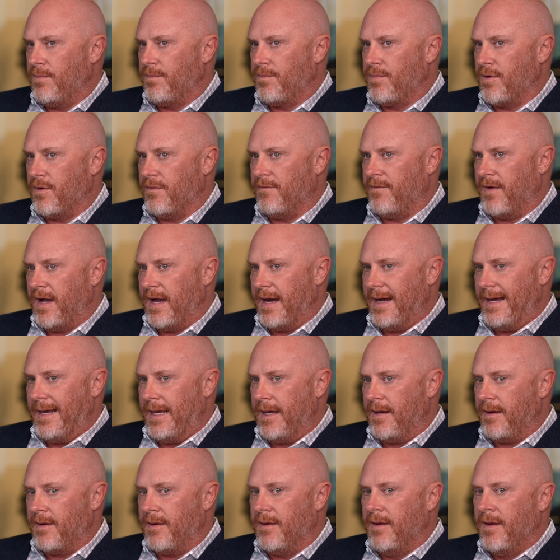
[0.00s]

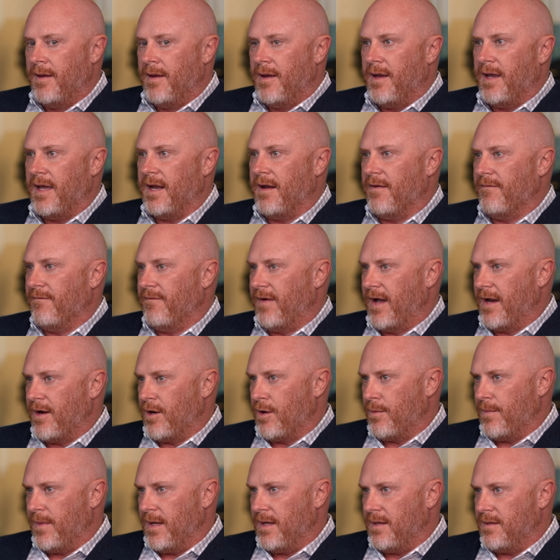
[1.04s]
providing an
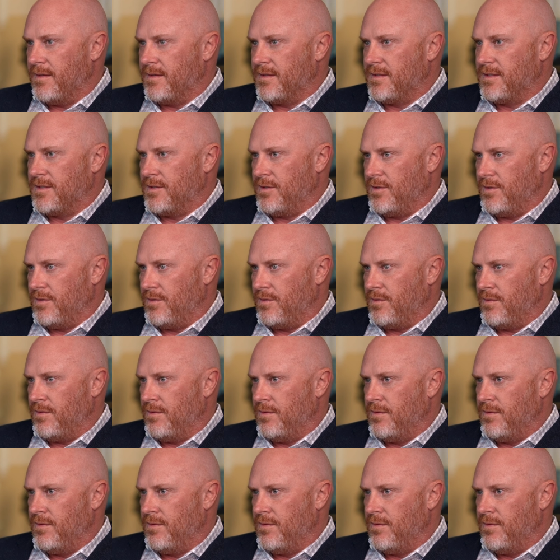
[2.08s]
environment to